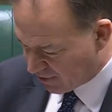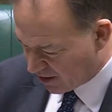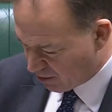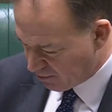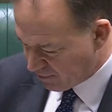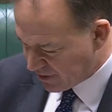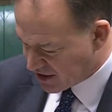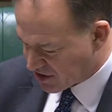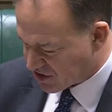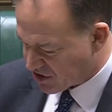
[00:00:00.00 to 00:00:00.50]

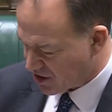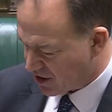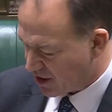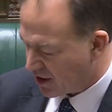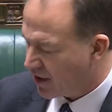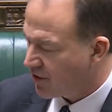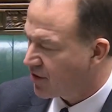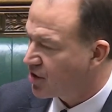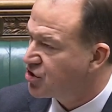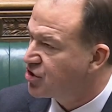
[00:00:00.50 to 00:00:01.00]
somehow missed
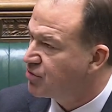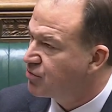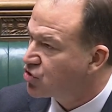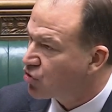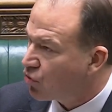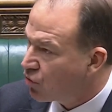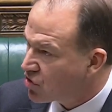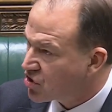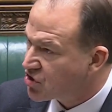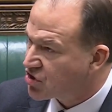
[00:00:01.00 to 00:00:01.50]
that she
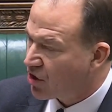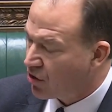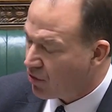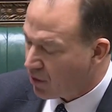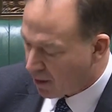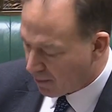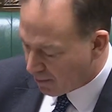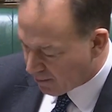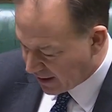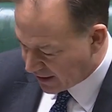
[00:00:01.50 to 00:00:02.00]
was
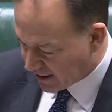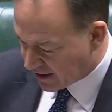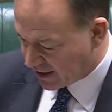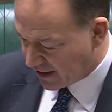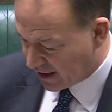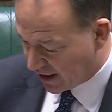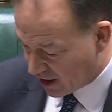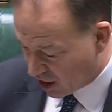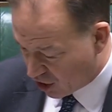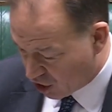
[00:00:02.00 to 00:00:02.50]
also
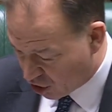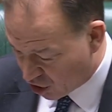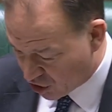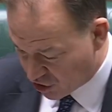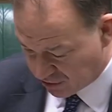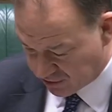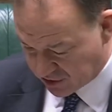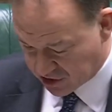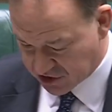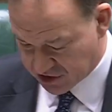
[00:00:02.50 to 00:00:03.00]
making an
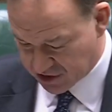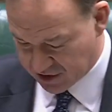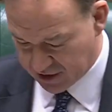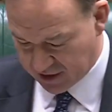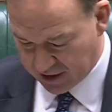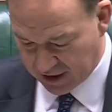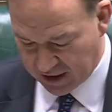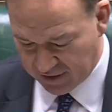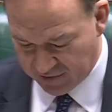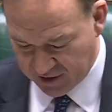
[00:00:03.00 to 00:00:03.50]
argument